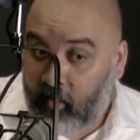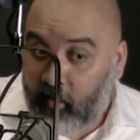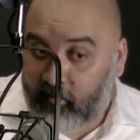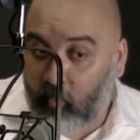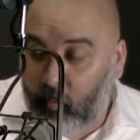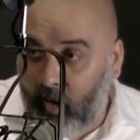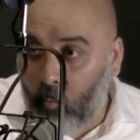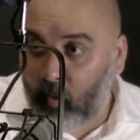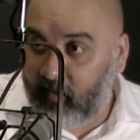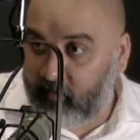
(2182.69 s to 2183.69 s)
So when I
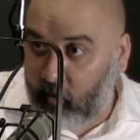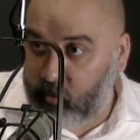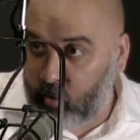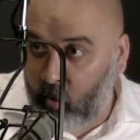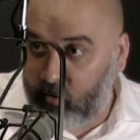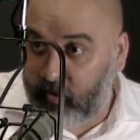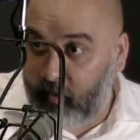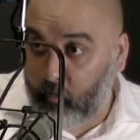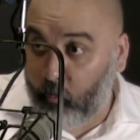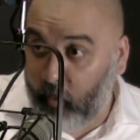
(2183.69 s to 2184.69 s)
want to start charging
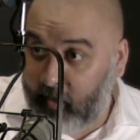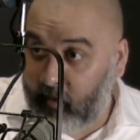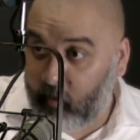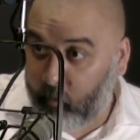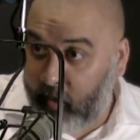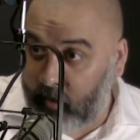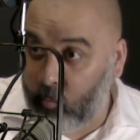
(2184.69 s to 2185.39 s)
them regular rate,